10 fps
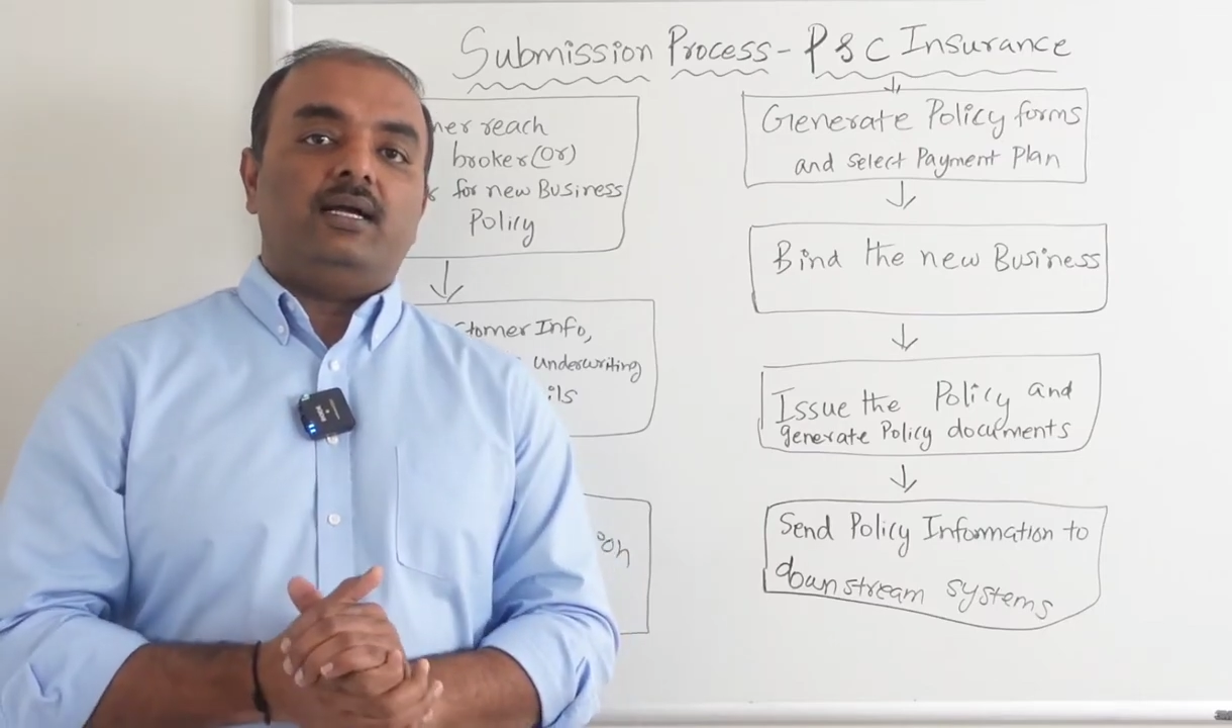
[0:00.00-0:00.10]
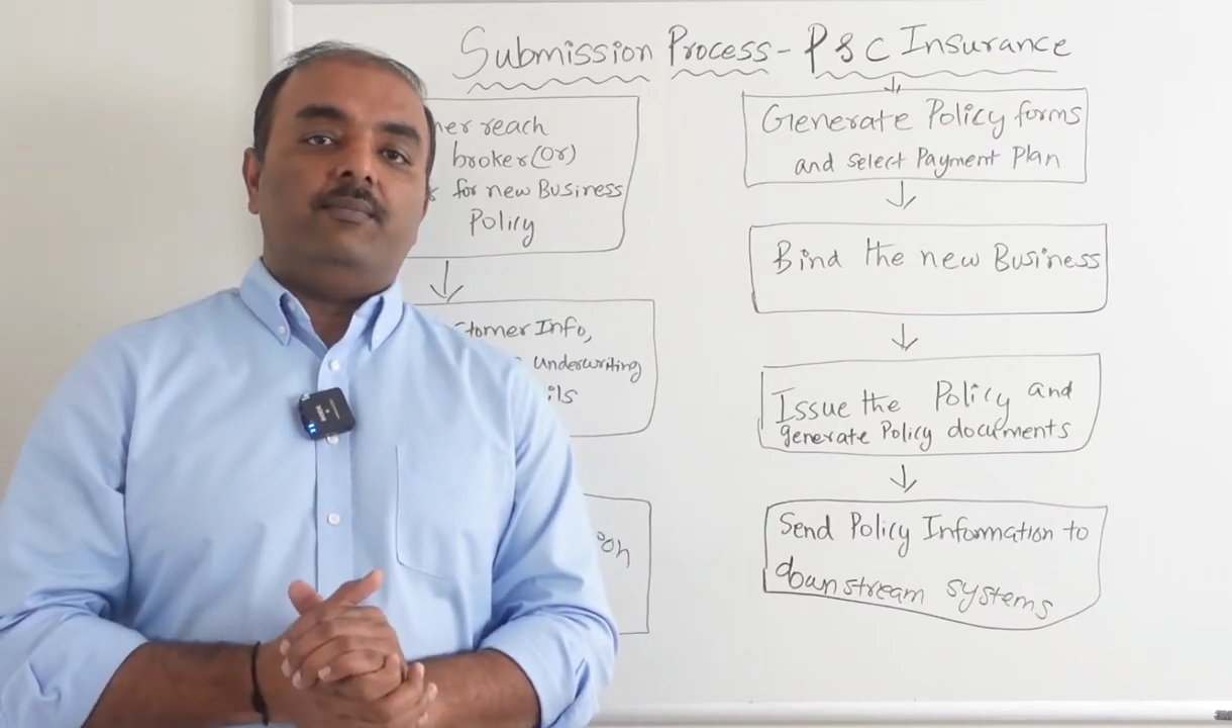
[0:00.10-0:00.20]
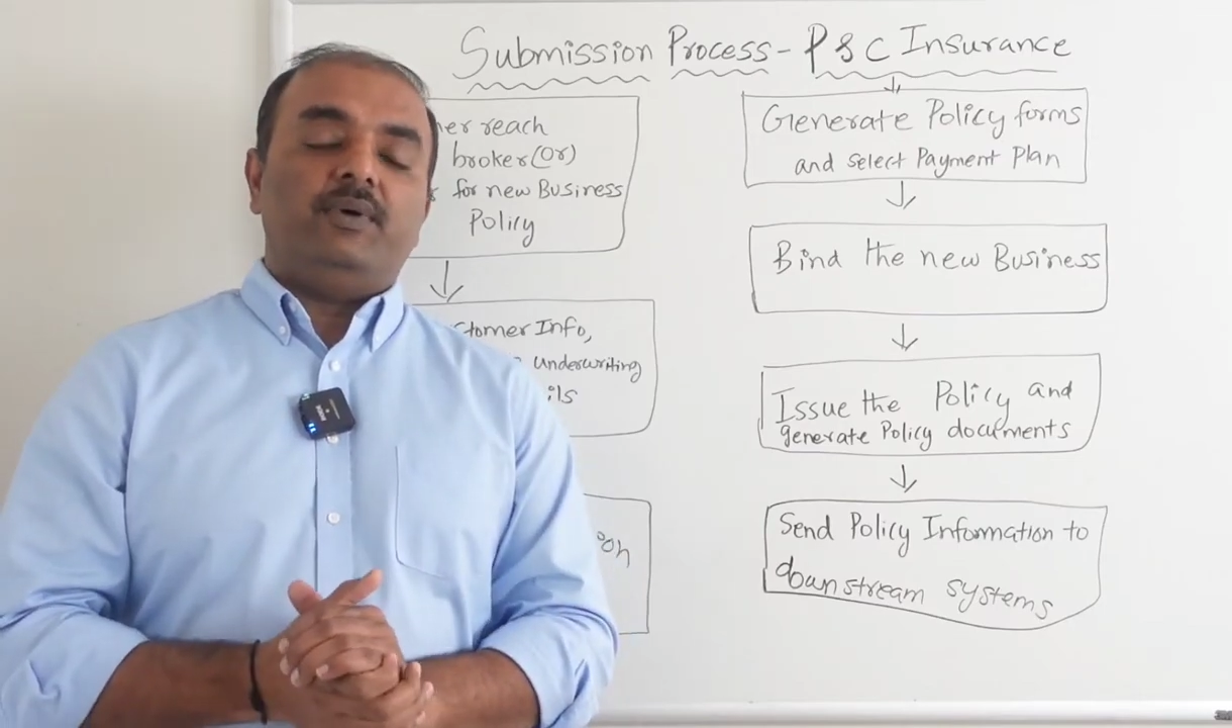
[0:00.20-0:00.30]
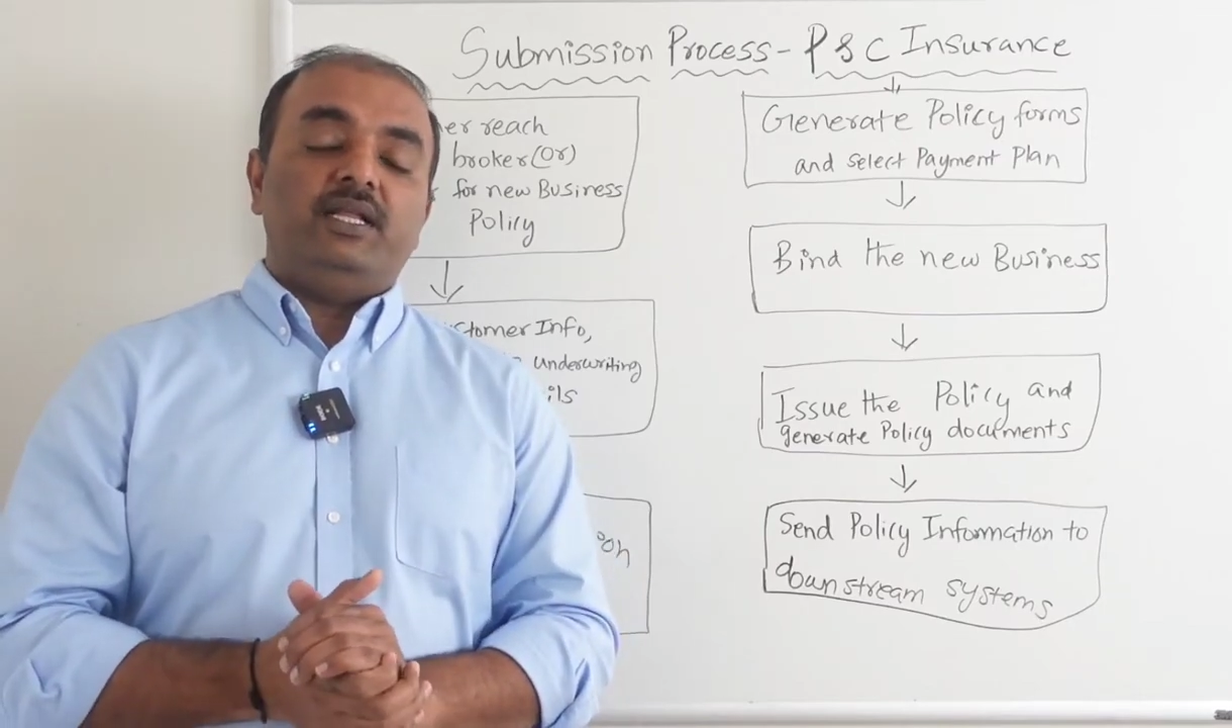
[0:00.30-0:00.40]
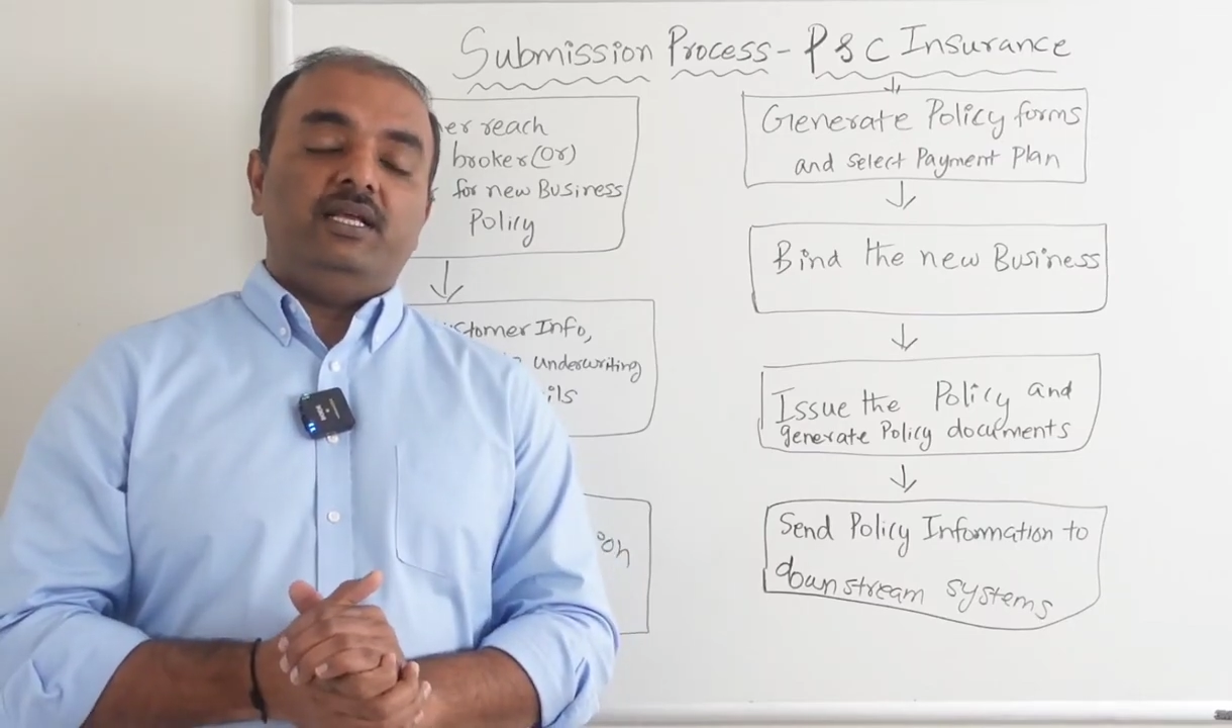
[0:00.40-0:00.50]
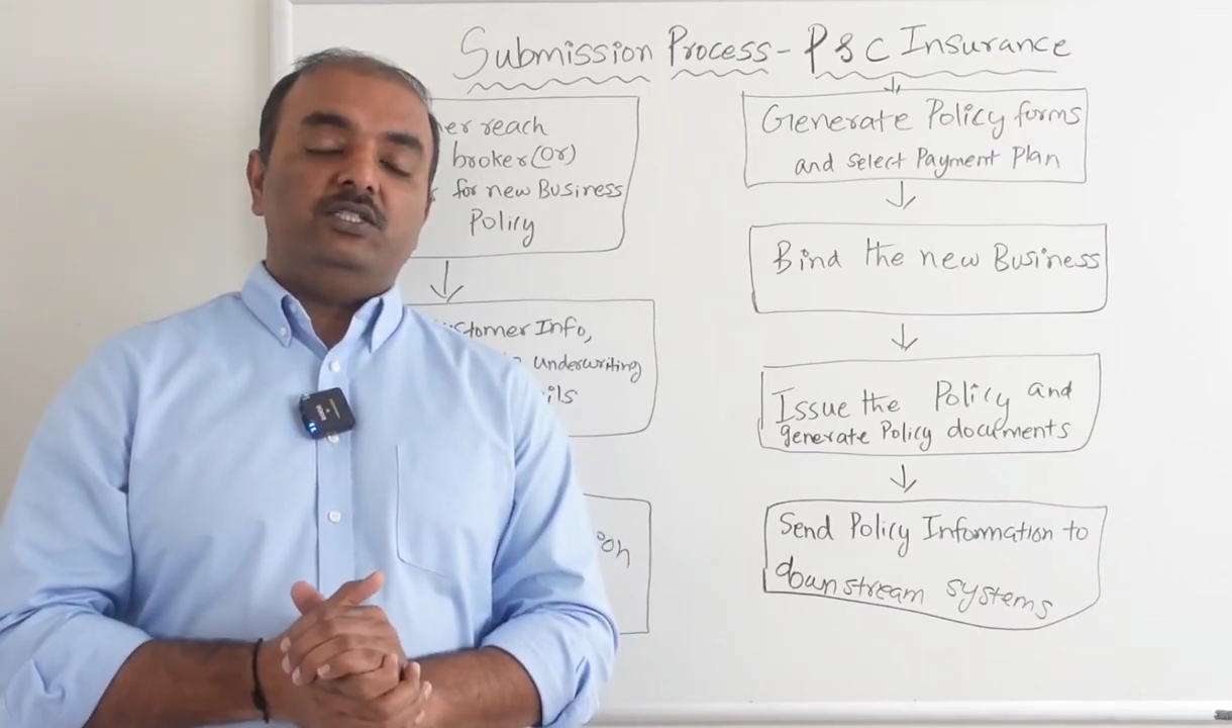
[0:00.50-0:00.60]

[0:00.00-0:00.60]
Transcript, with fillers: company,